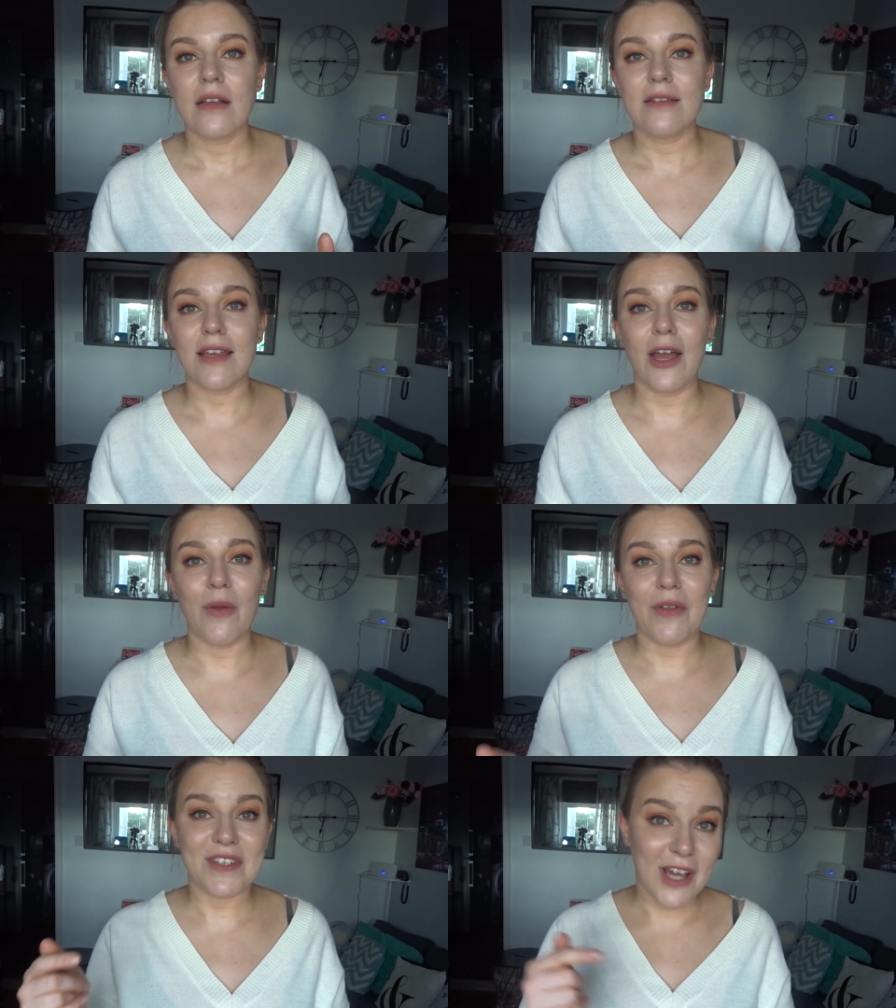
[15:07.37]
So
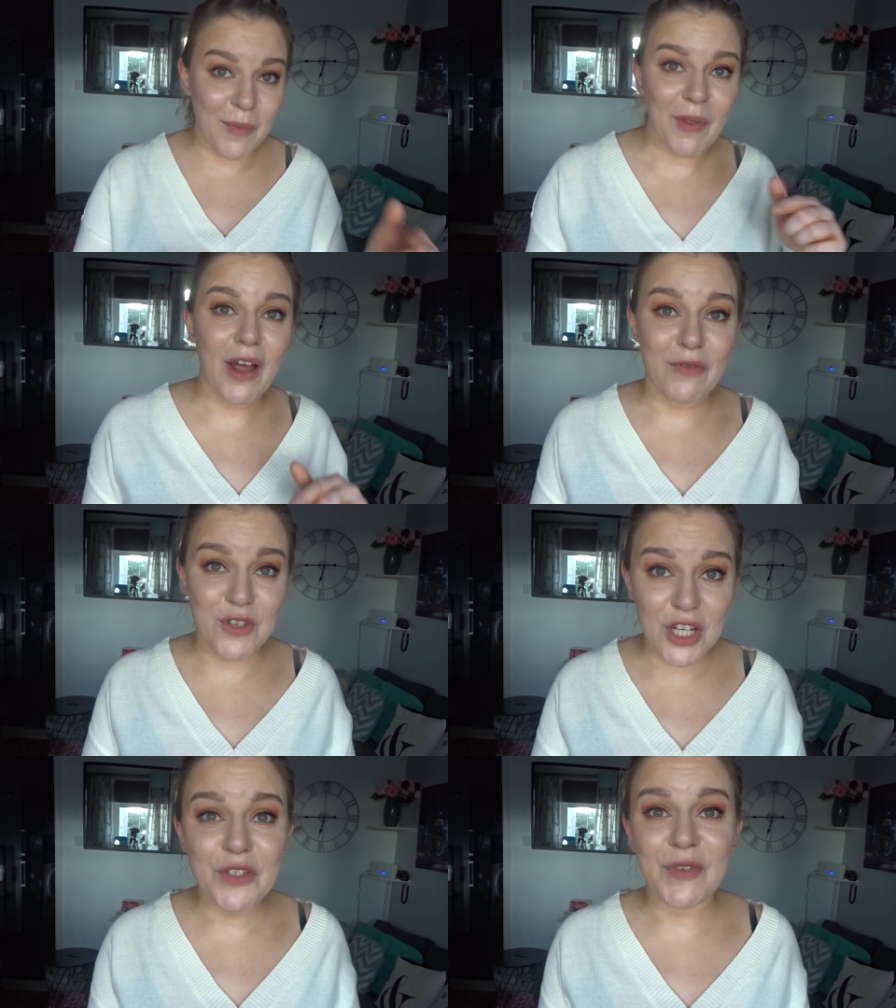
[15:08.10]
at the time that I've
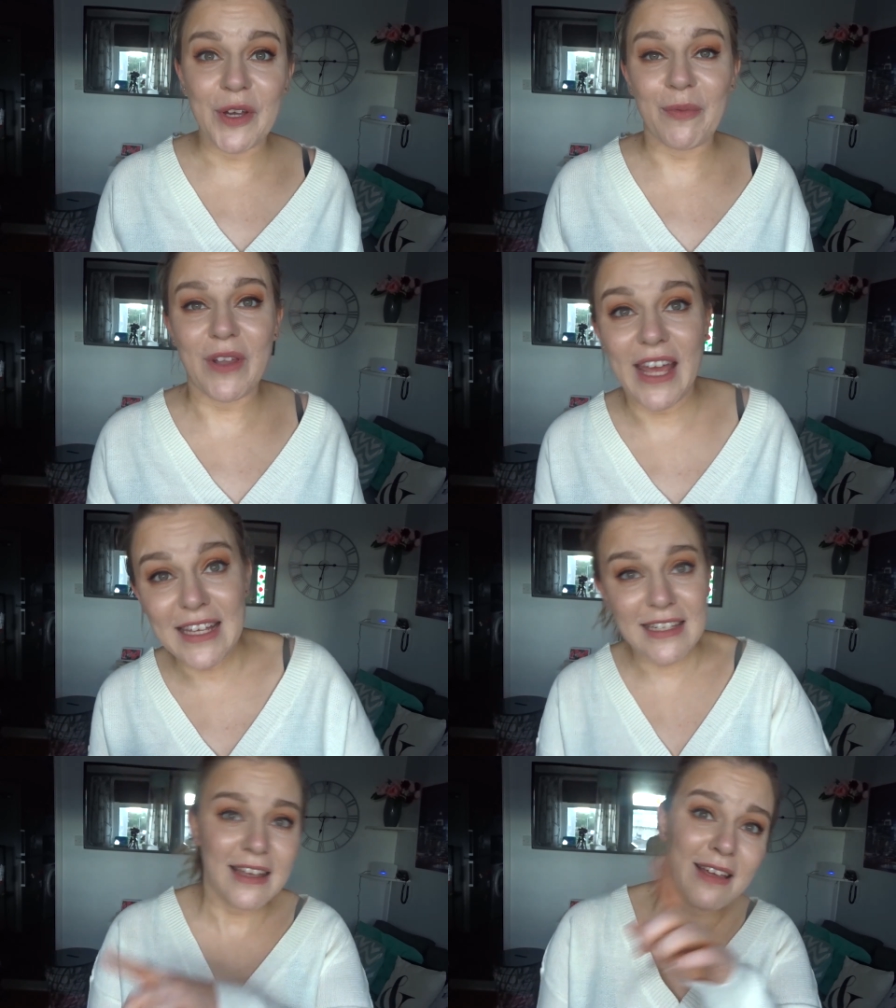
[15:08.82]
just filmed
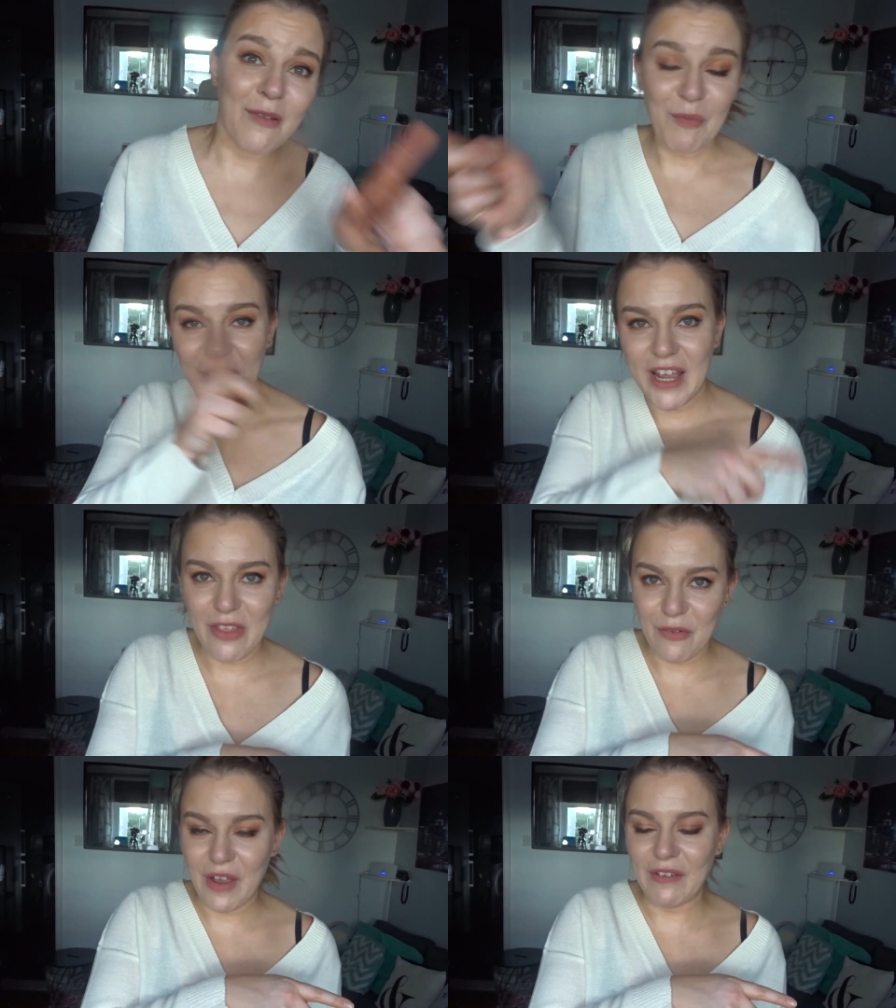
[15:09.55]
this, my
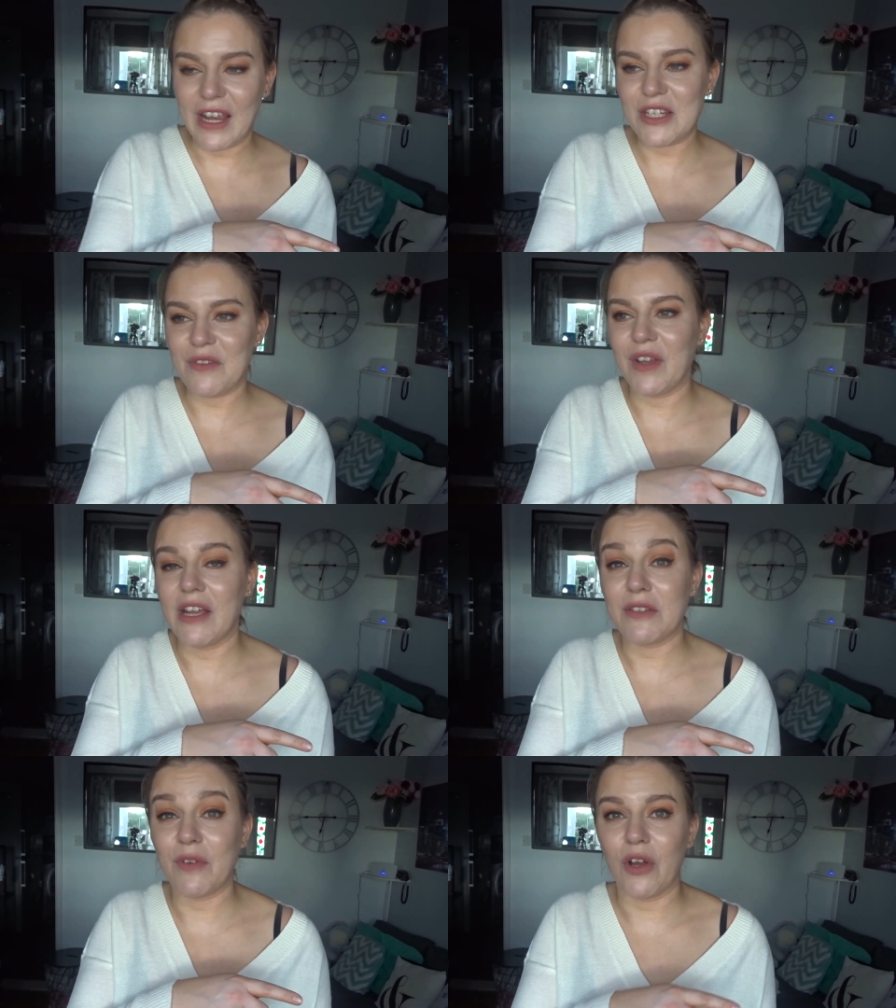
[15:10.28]
other foundation
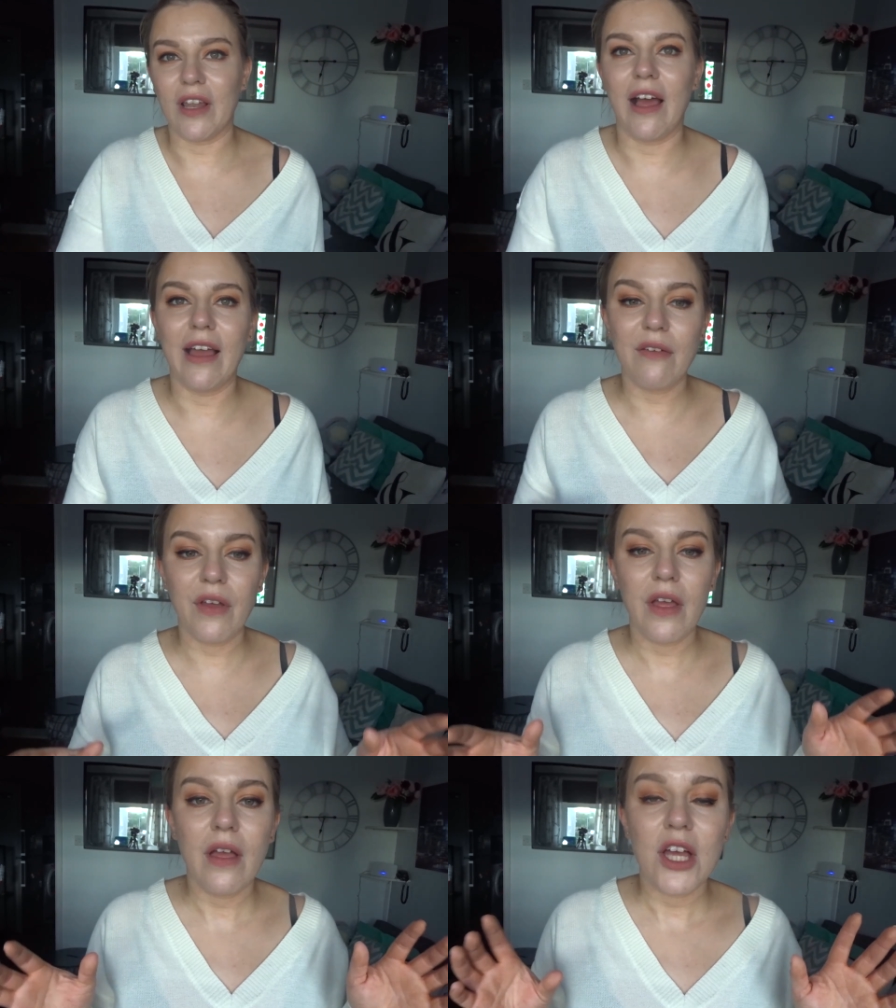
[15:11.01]
videos have gone live.
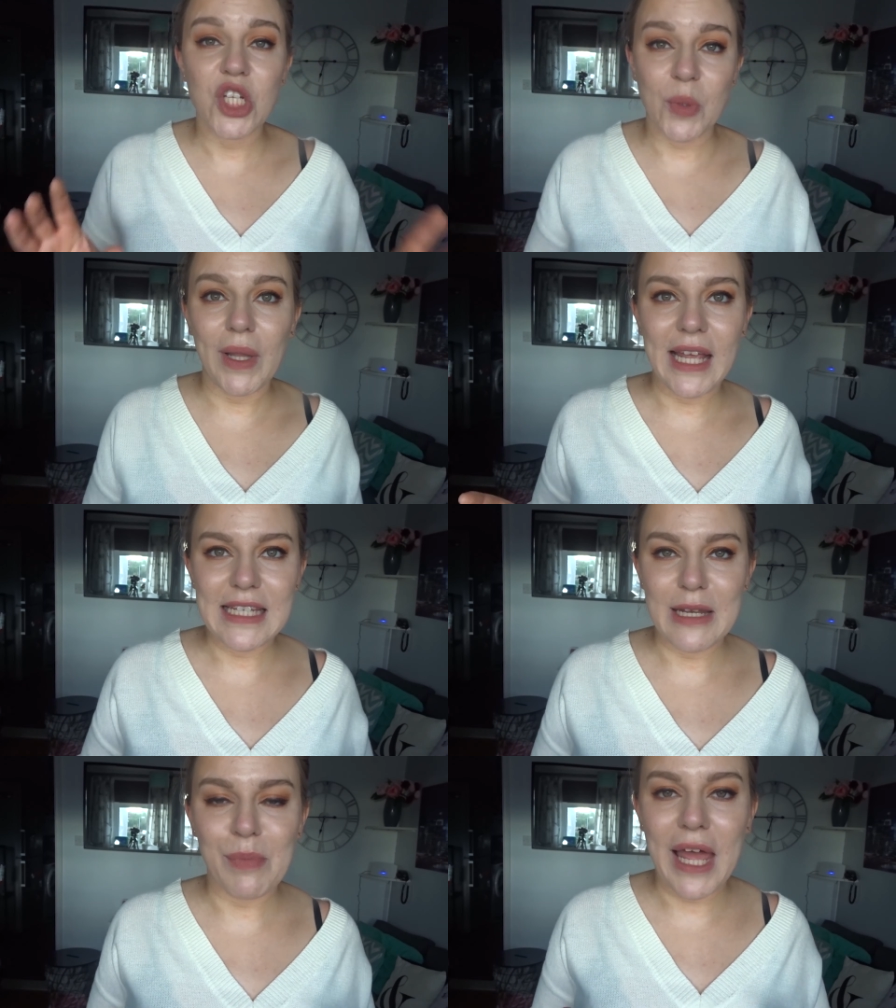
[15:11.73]
Should be
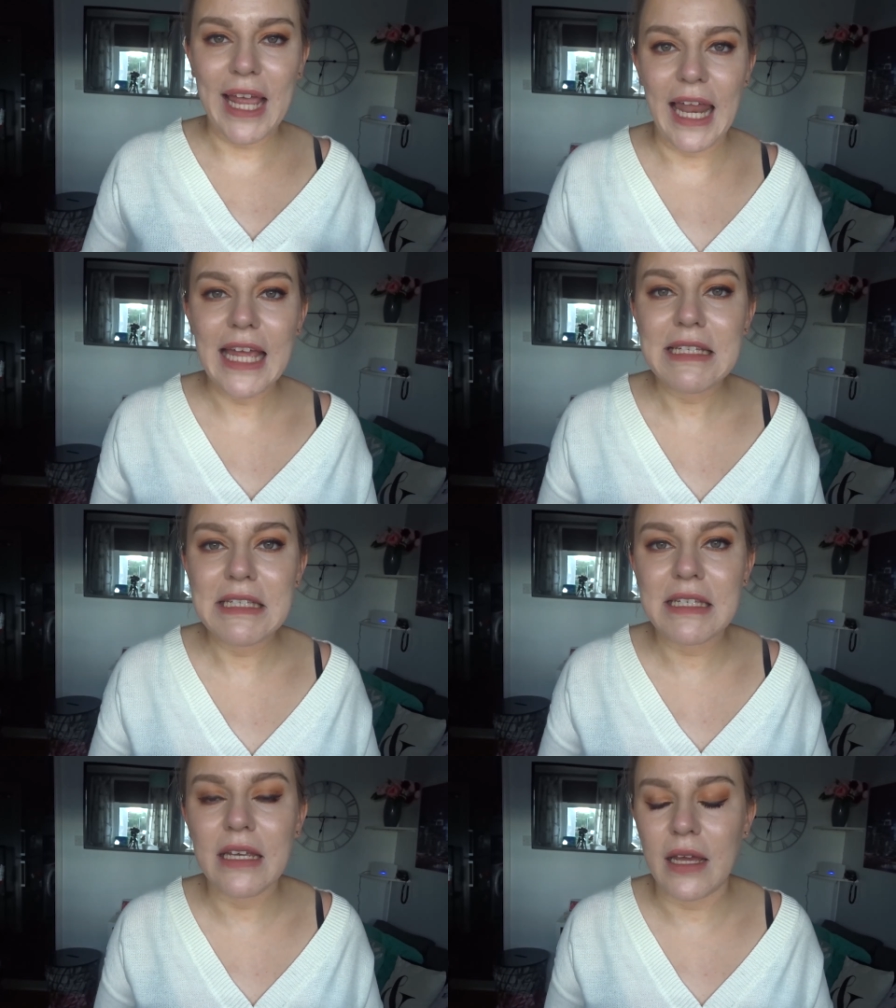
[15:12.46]
linked in the
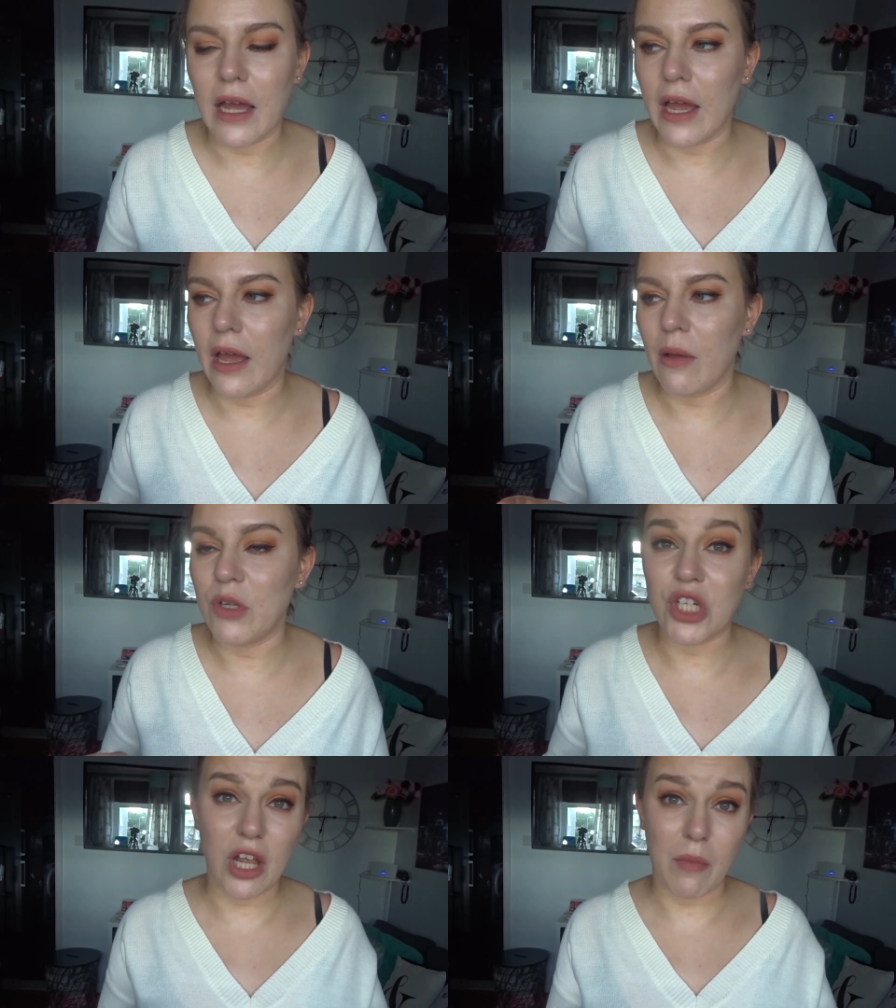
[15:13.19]
playlist.
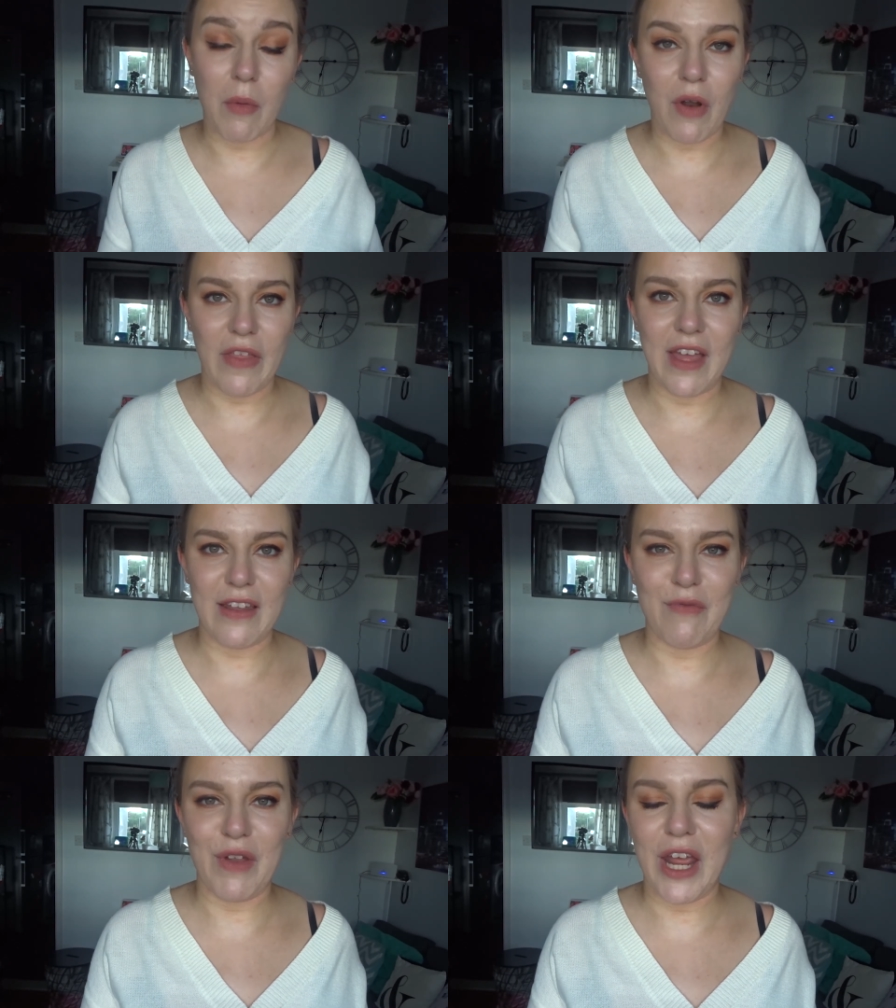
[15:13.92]
It should come up right at the end
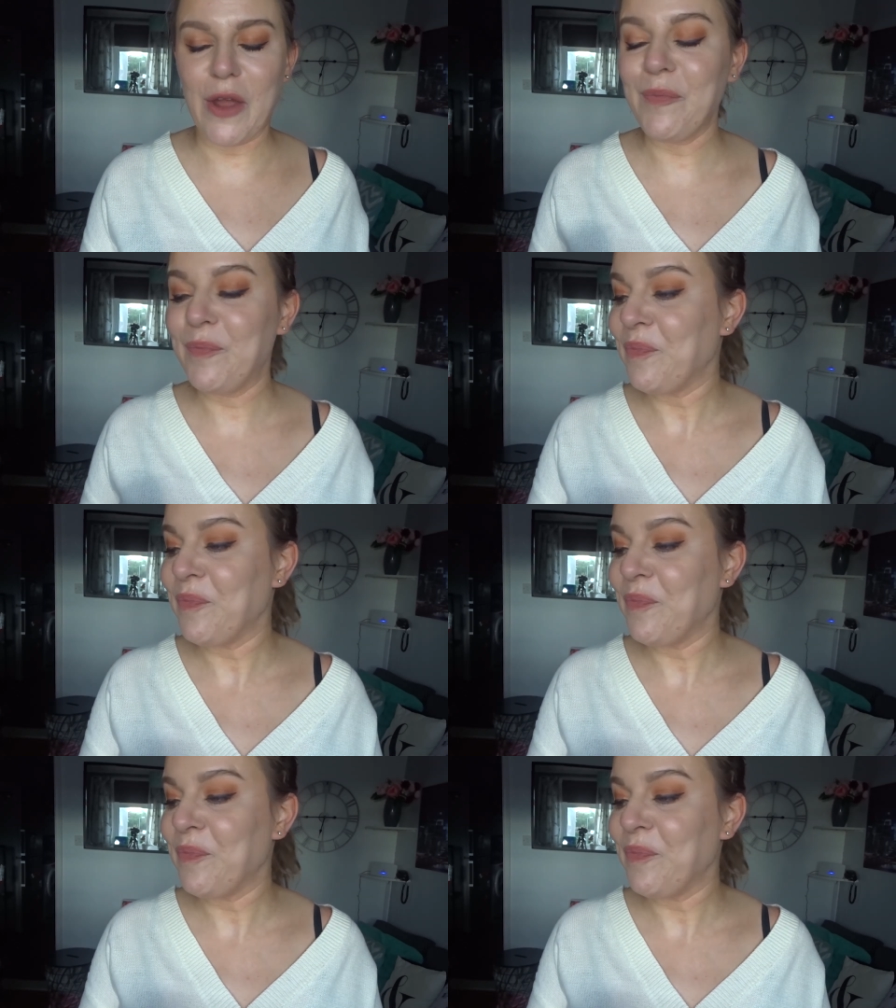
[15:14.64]
of the video.